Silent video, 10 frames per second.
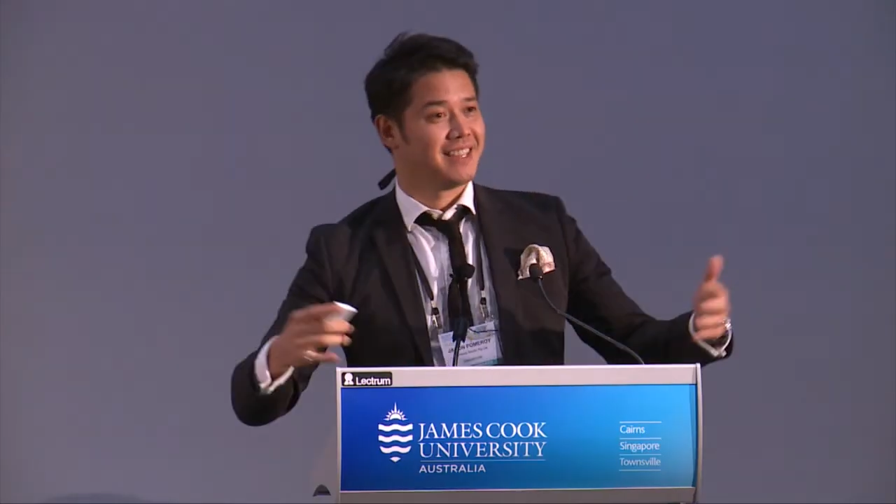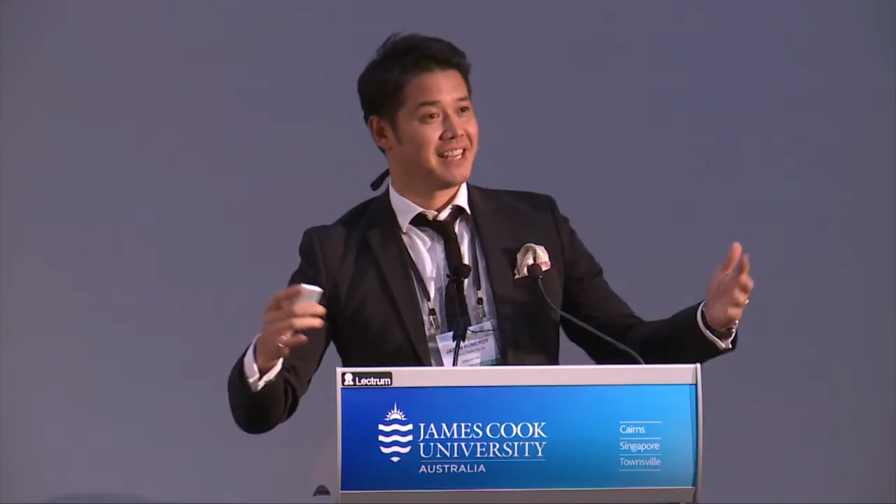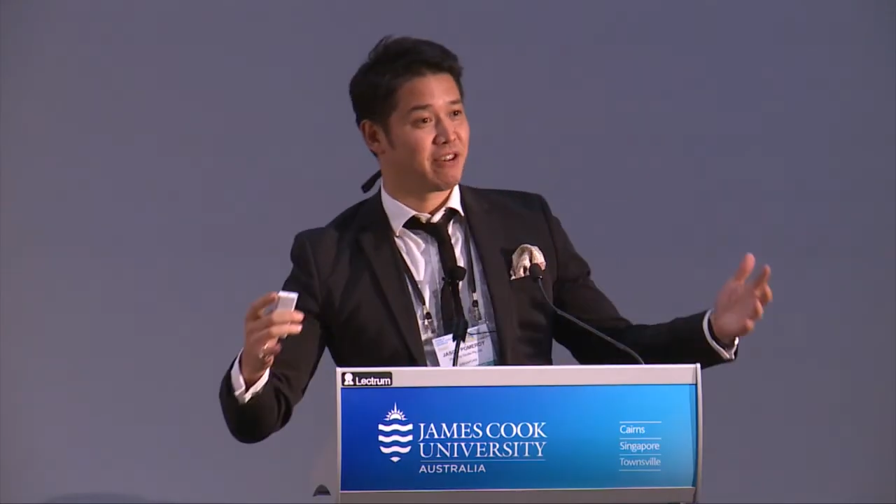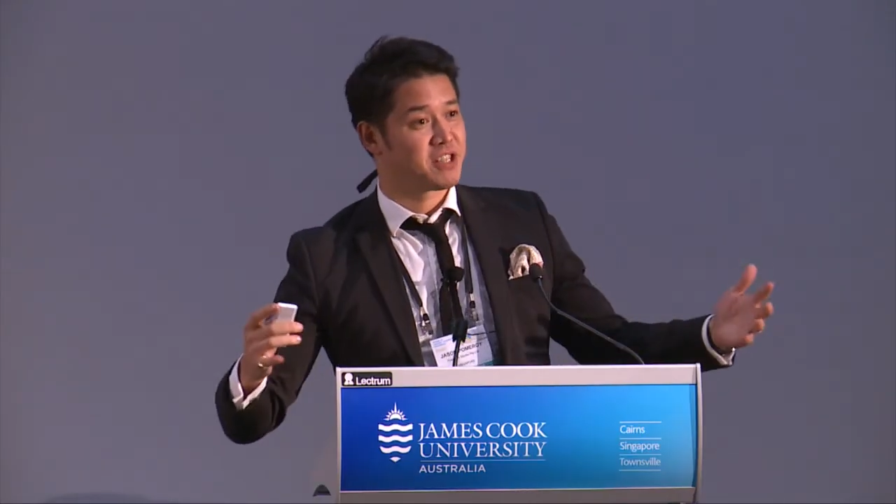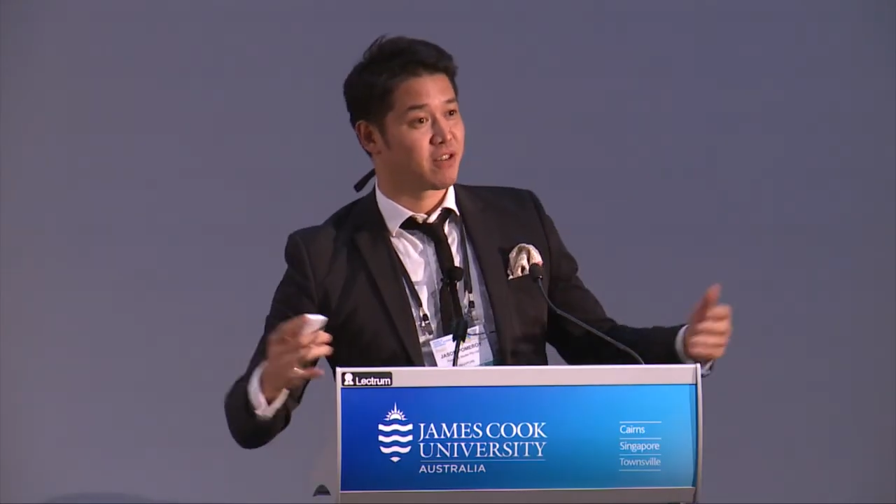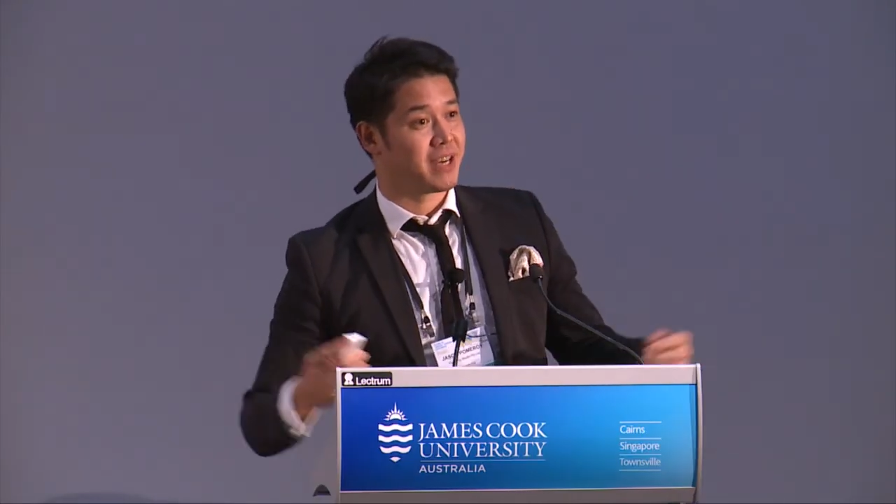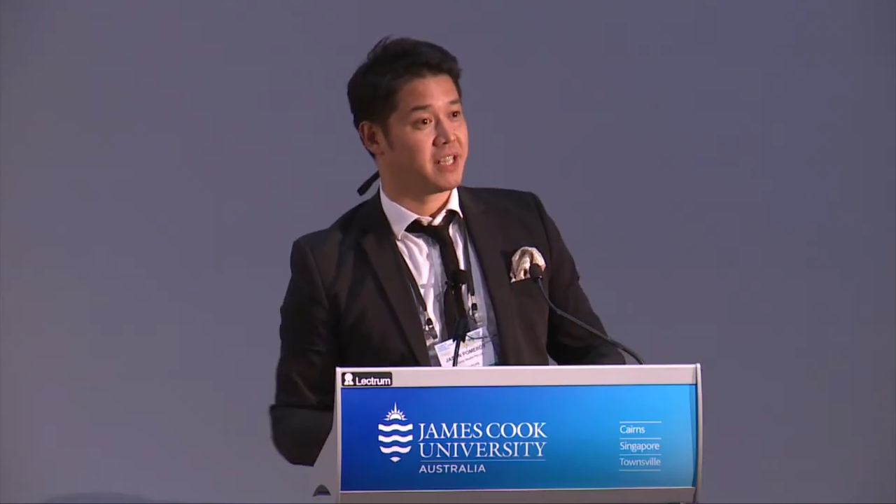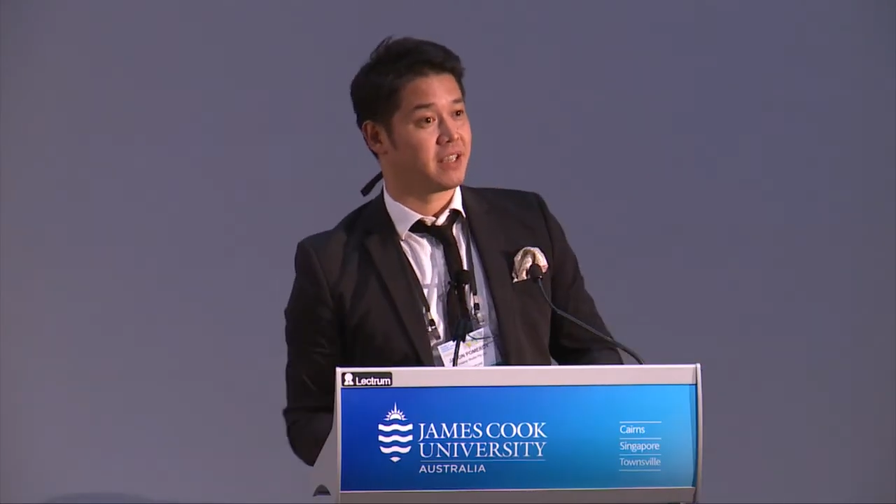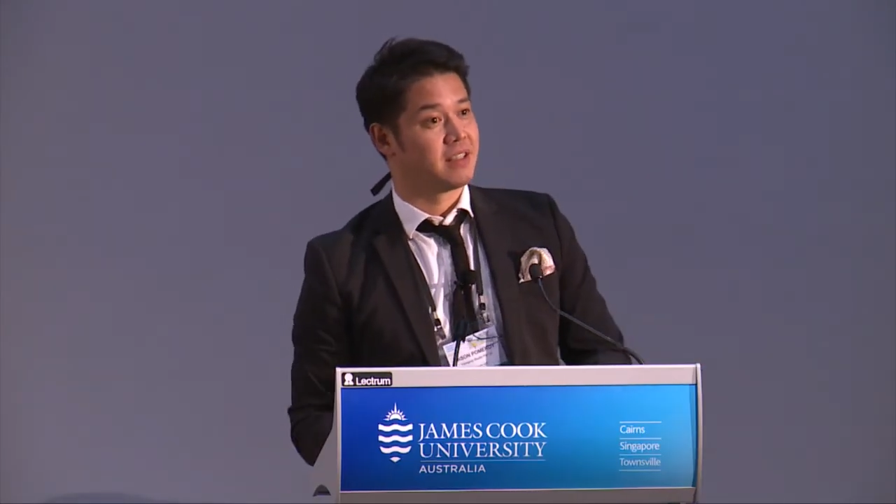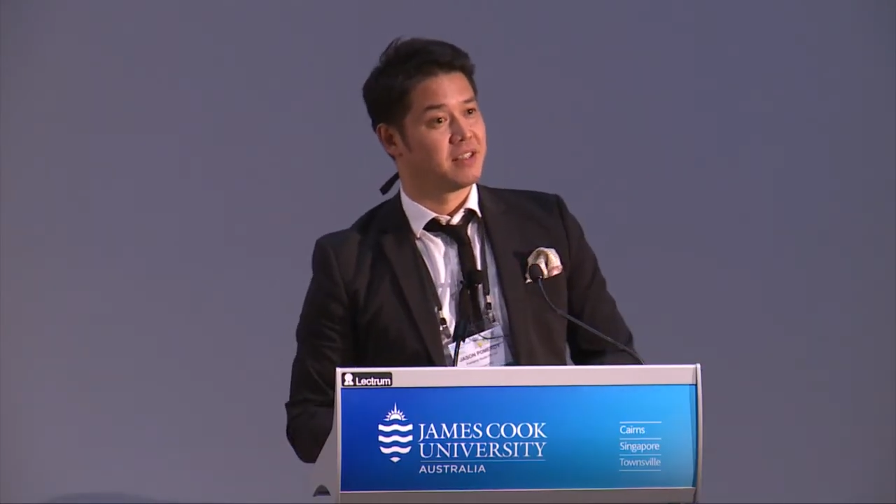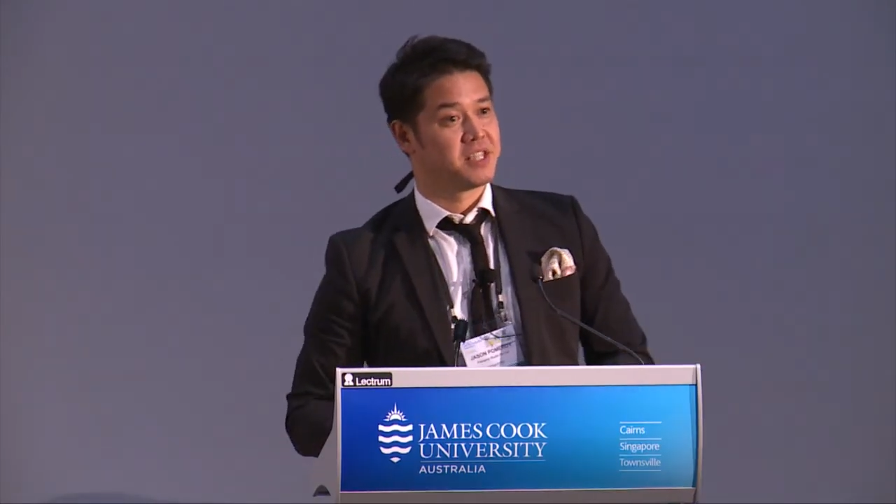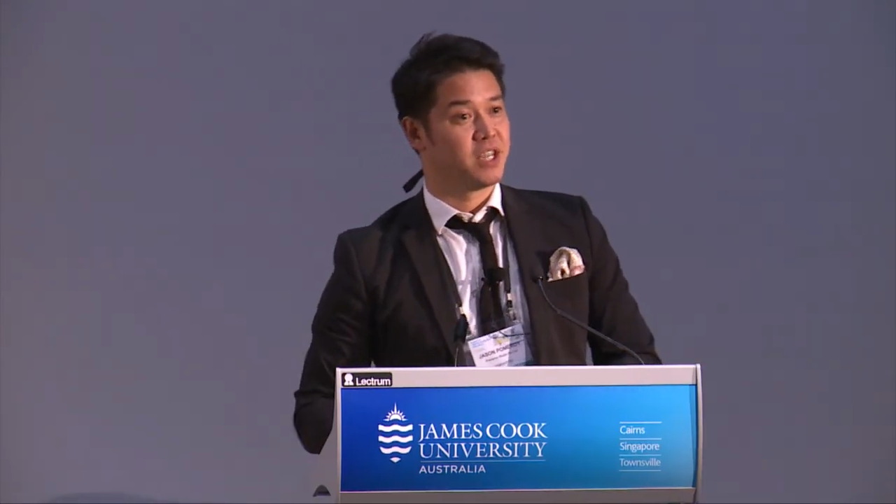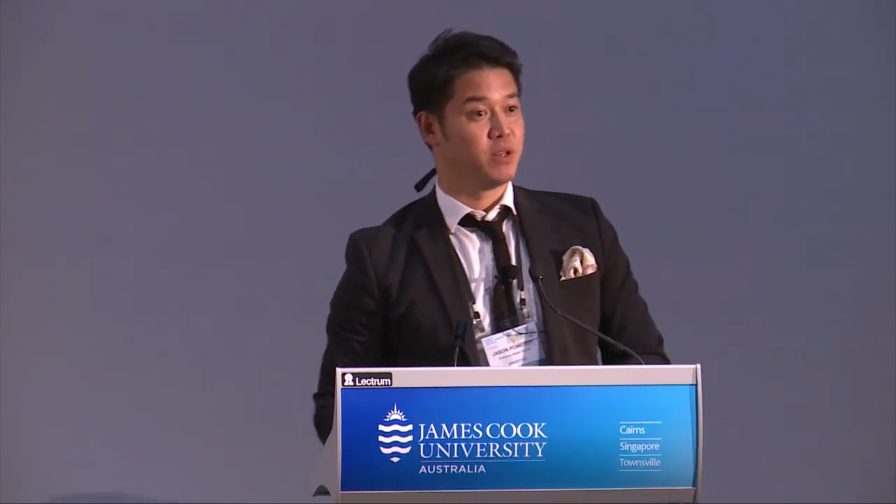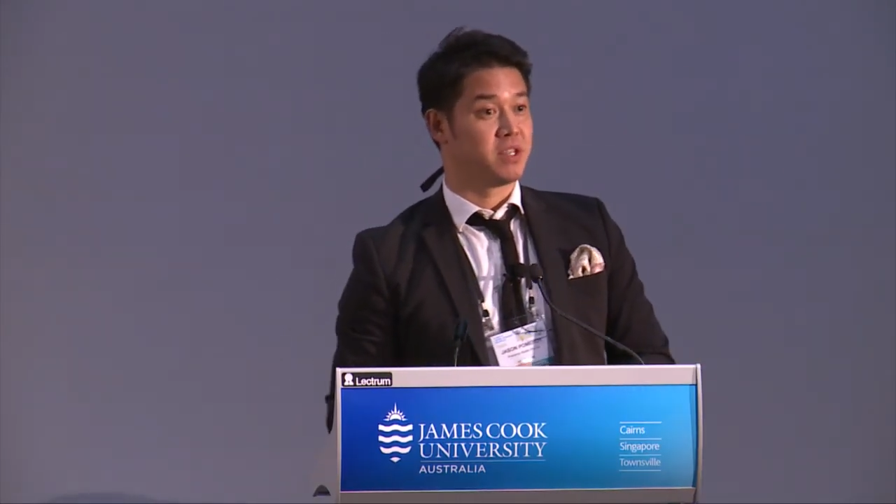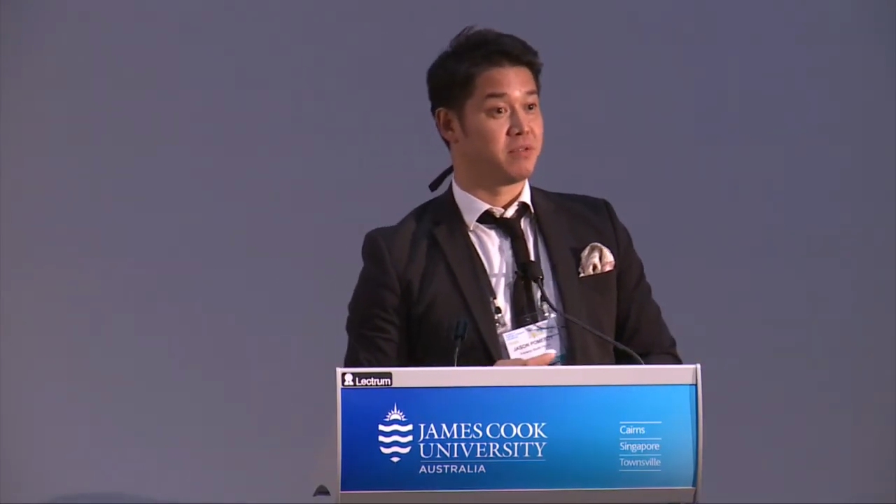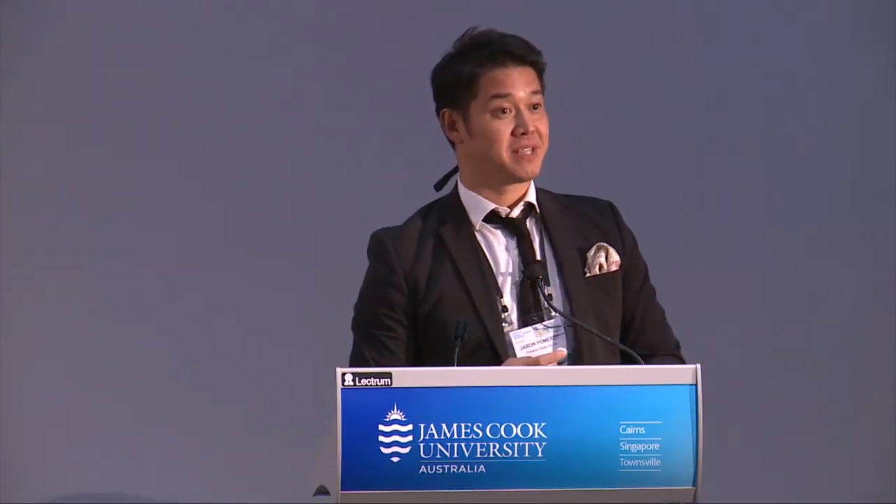an aristocratic series of